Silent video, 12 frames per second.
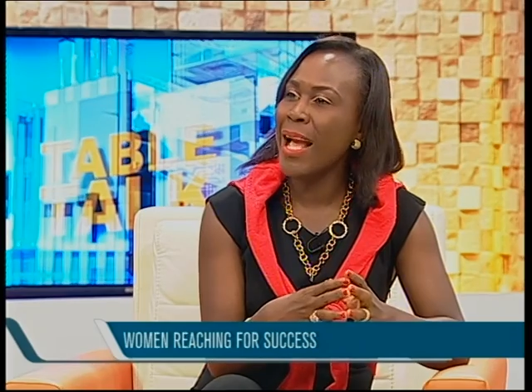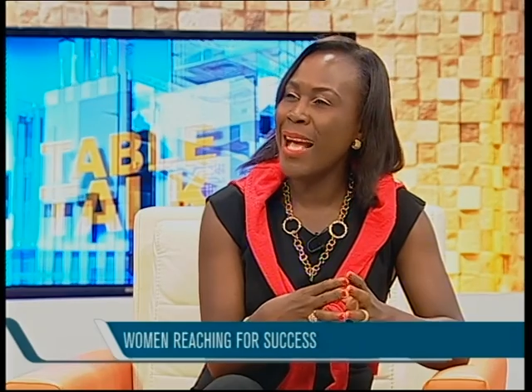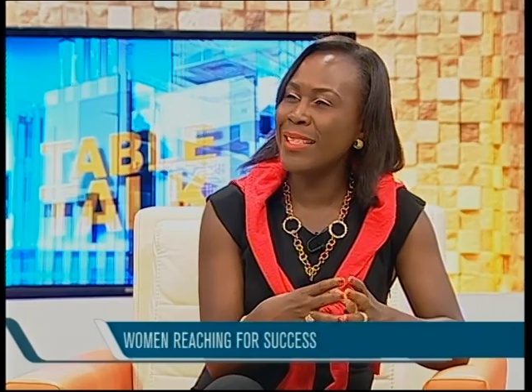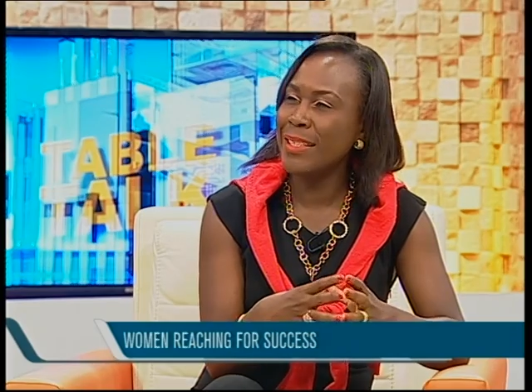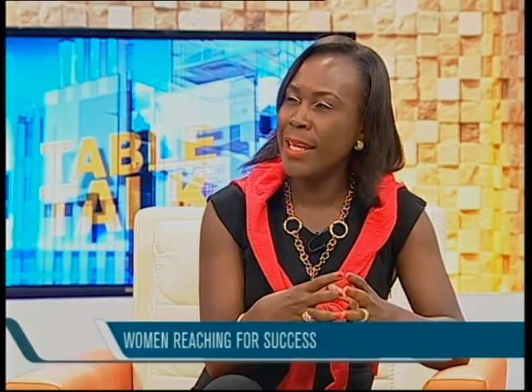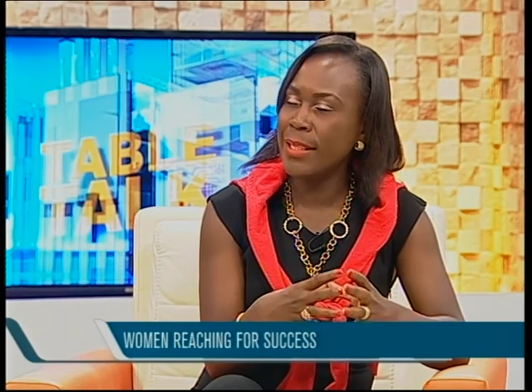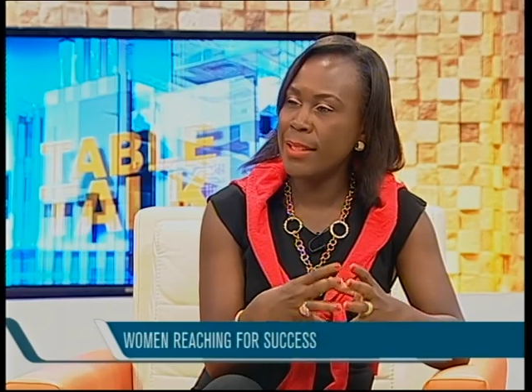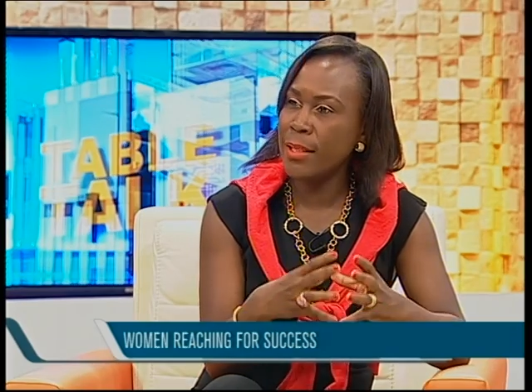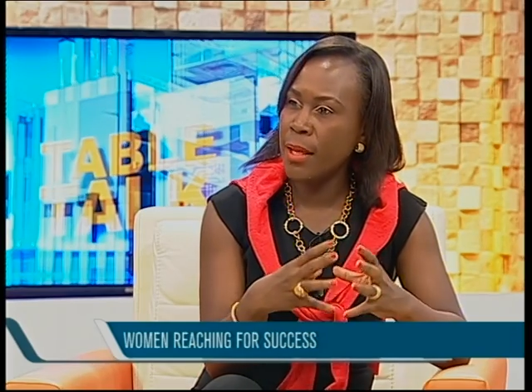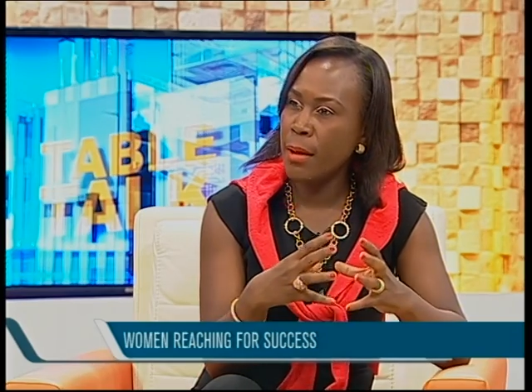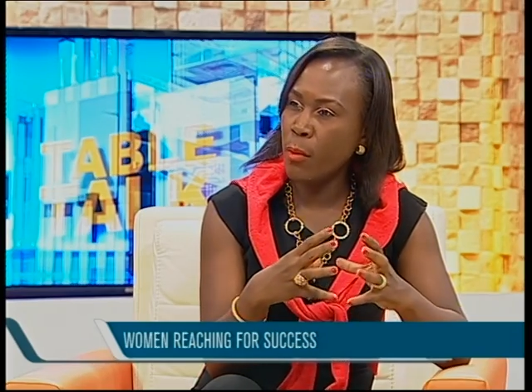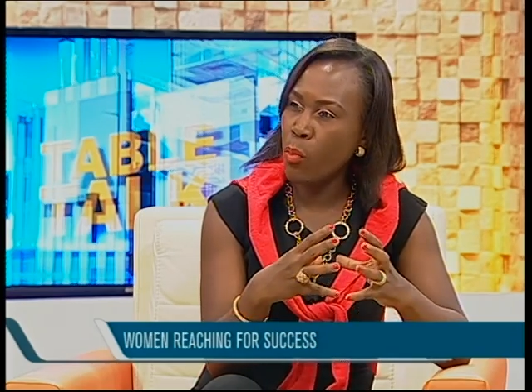has
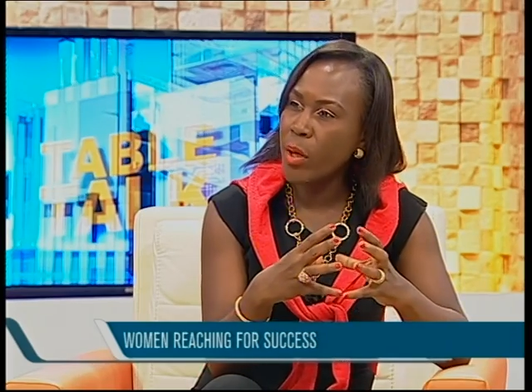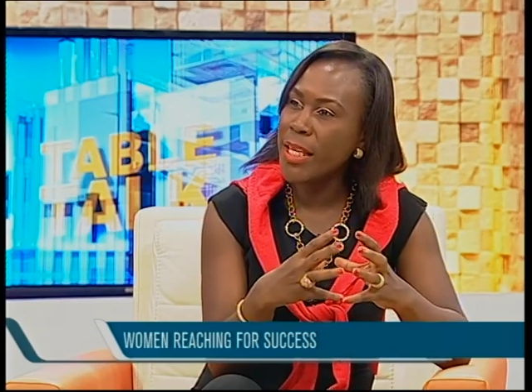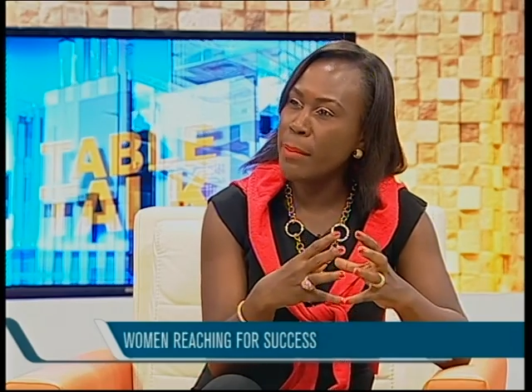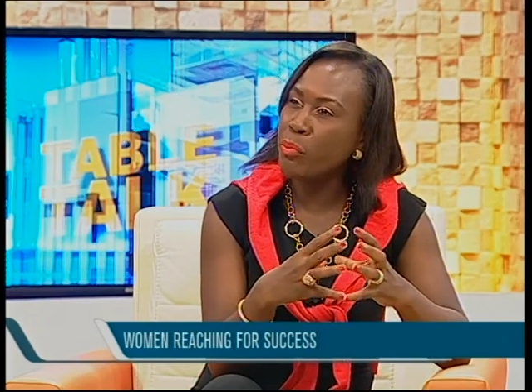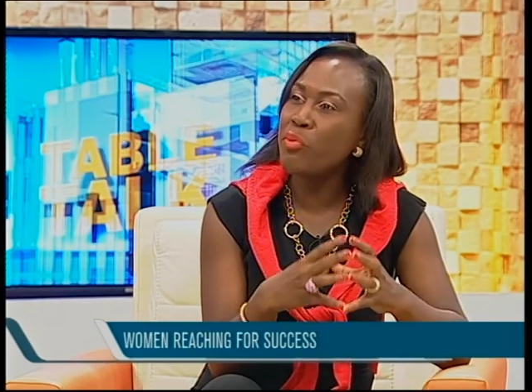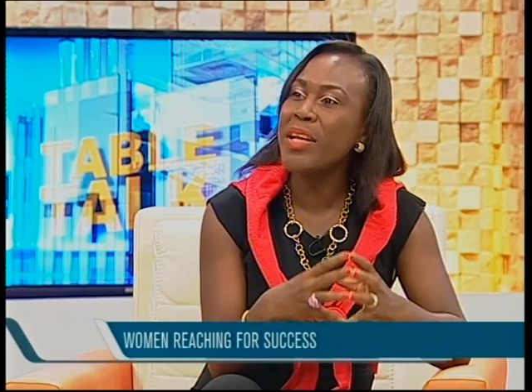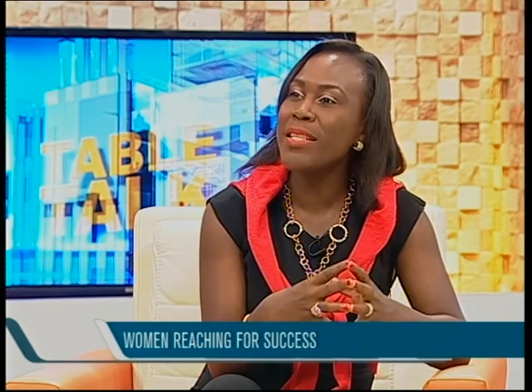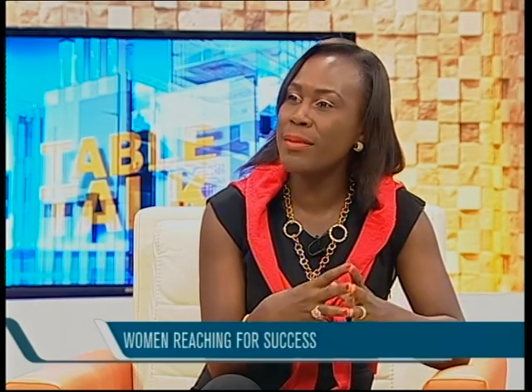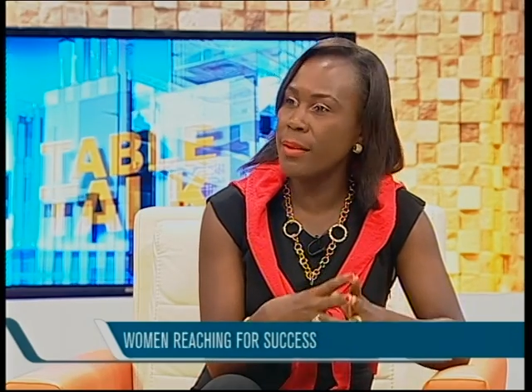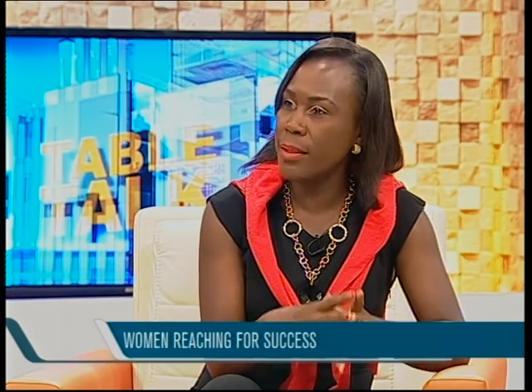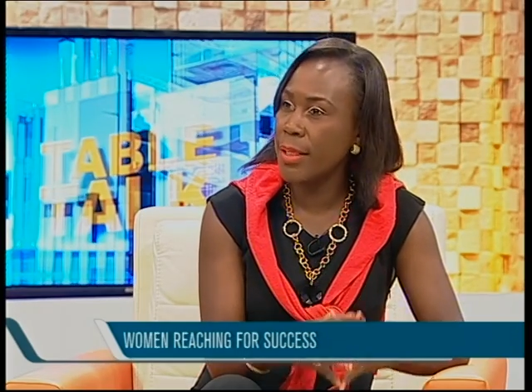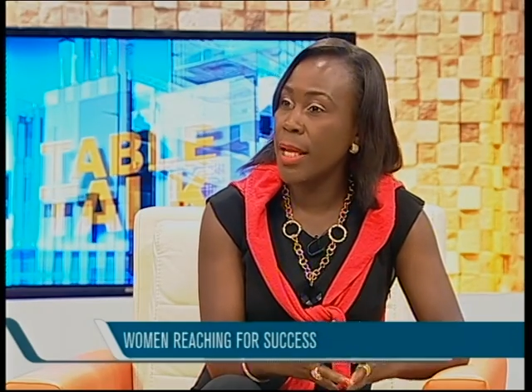what it brings to
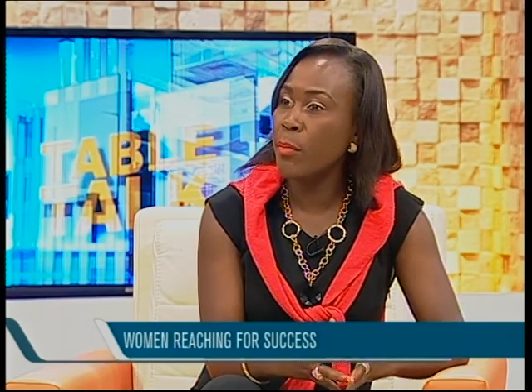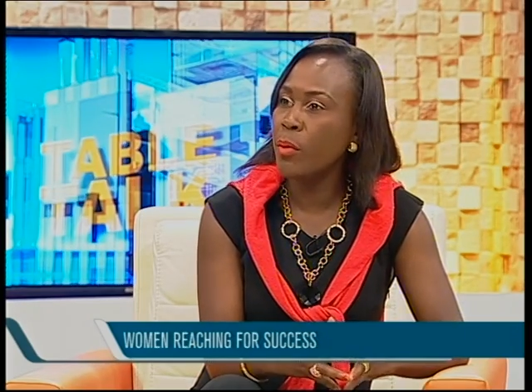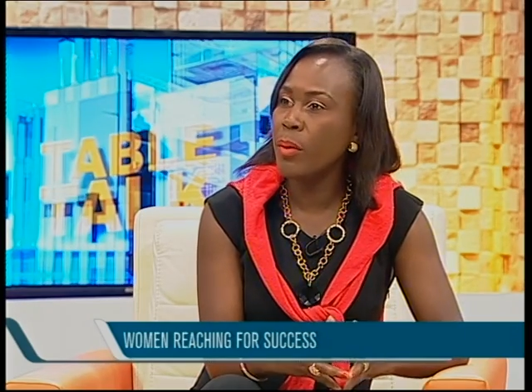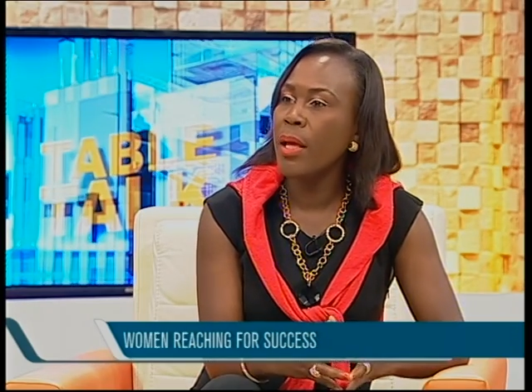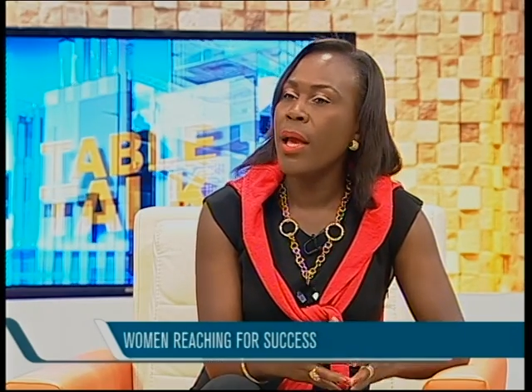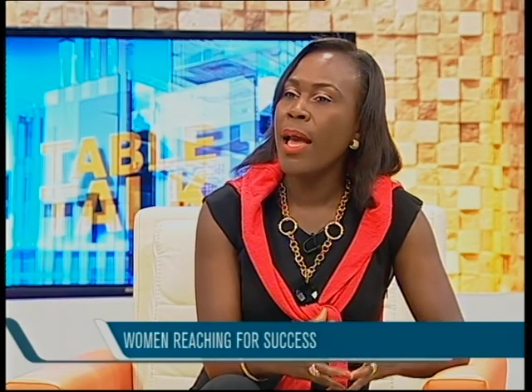the table,